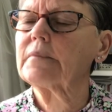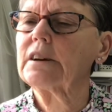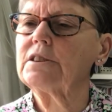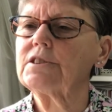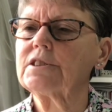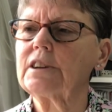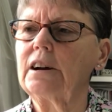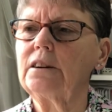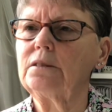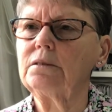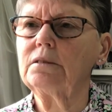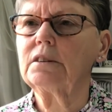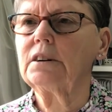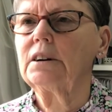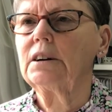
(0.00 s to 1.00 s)

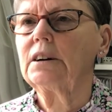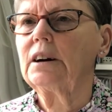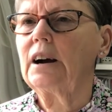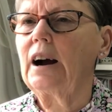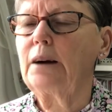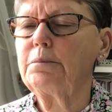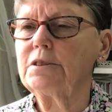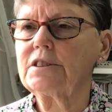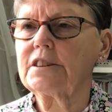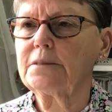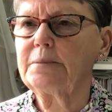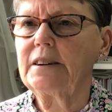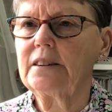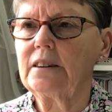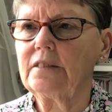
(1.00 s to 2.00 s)
So I must
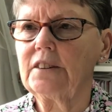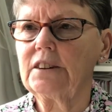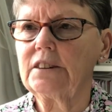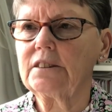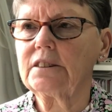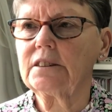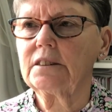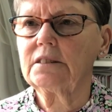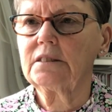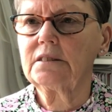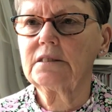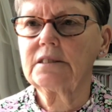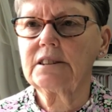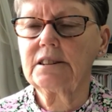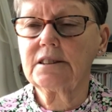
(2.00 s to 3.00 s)
admit that
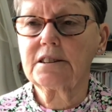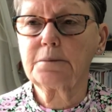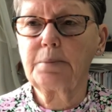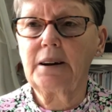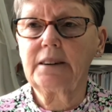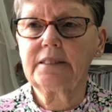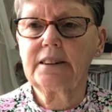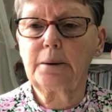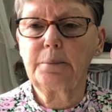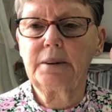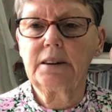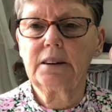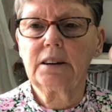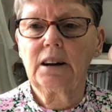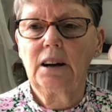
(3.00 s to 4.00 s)
since the
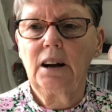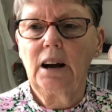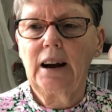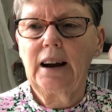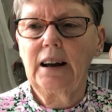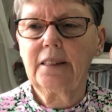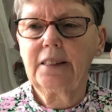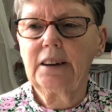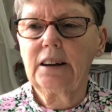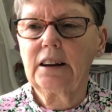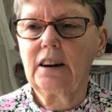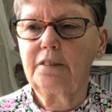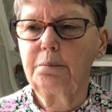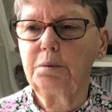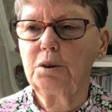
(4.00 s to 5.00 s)
pandemic, I think
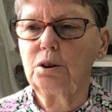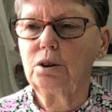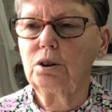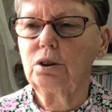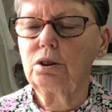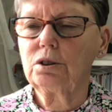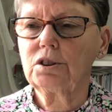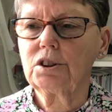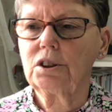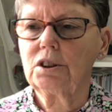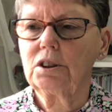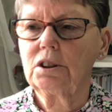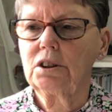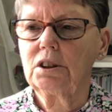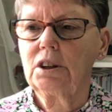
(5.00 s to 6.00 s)
I've bought
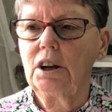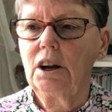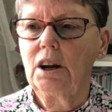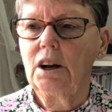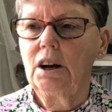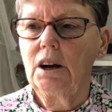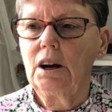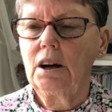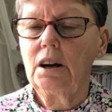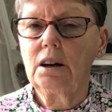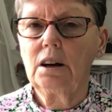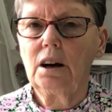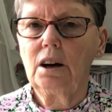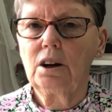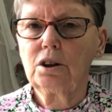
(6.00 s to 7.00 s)

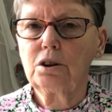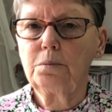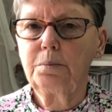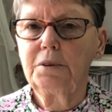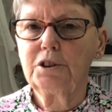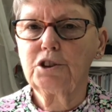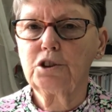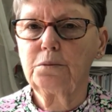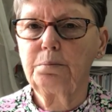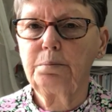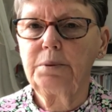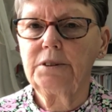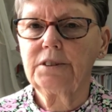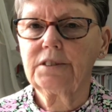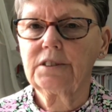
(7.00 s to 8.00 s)
a couple of
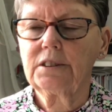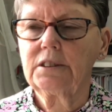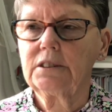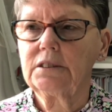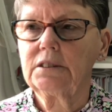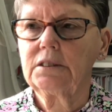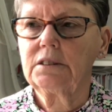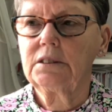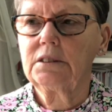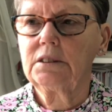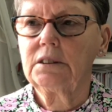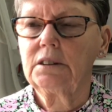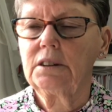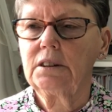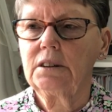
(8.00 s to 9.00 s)
jumpers,
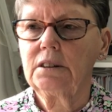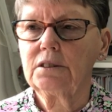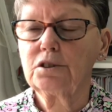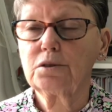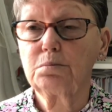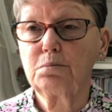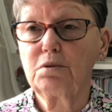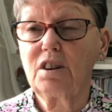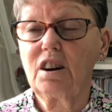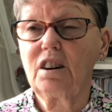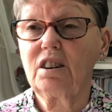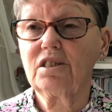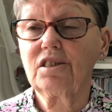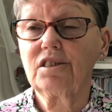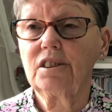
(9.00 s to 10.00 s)
some
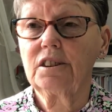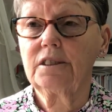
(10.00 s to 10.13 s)
bras,